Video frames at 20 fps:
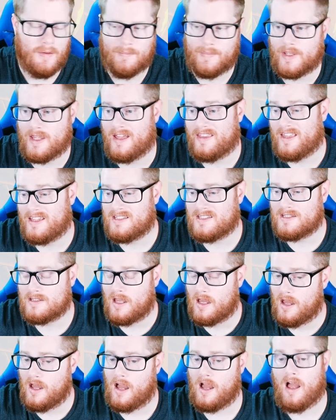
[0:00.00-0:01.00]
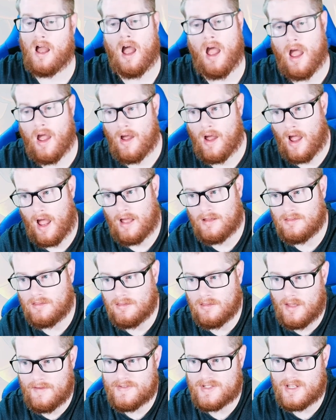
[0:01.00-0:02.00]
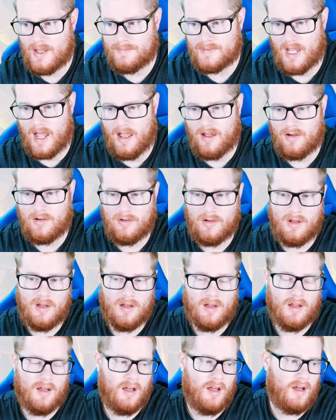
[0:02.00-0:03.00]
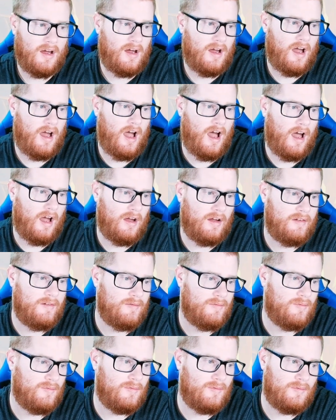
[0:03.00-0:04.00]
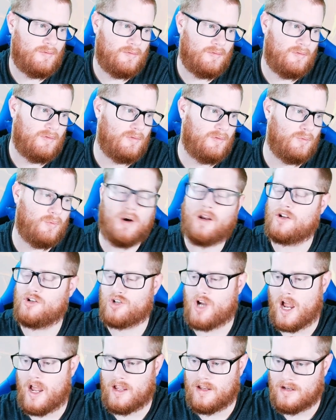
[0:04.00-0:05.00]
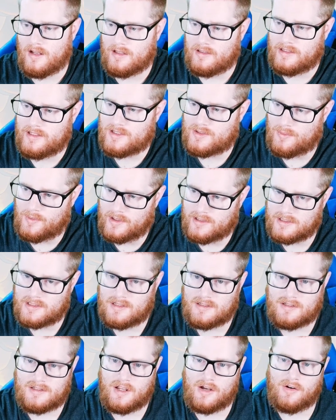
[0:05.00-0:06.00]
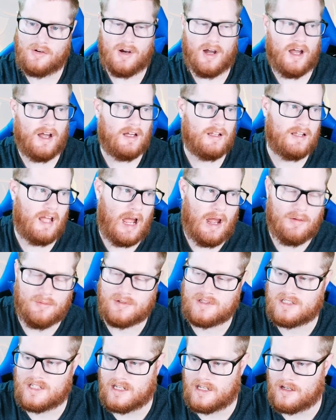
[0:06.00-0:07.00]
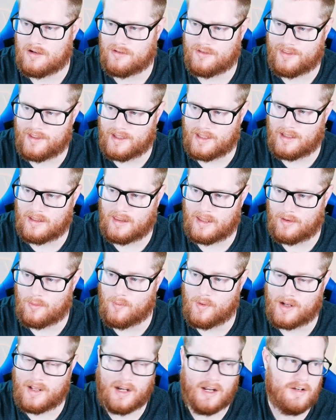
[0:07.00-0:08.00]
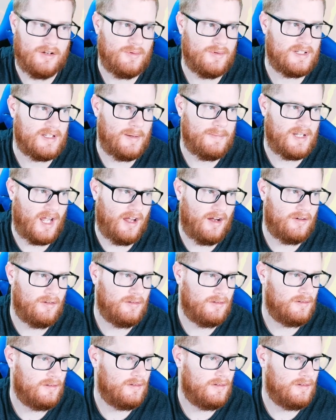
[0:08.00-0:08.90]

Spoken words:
But yeah, that's I love Sceptile. I want to try it at least once. So I was sitting here thinking like, what can I do with Sceptile?